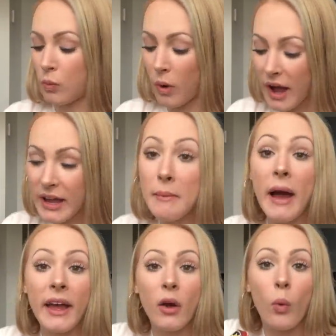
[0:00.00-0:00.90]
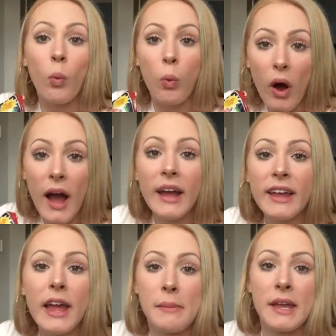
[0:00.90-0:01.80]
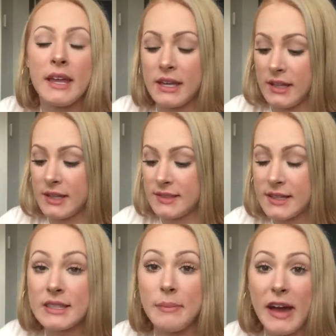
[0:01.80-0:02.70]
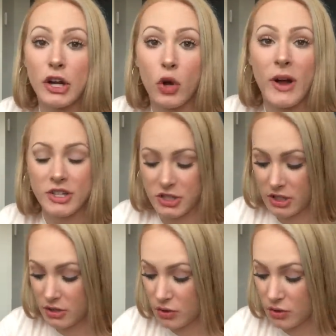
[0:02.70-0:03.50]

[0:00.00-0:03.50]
Why am I eating this is the better question.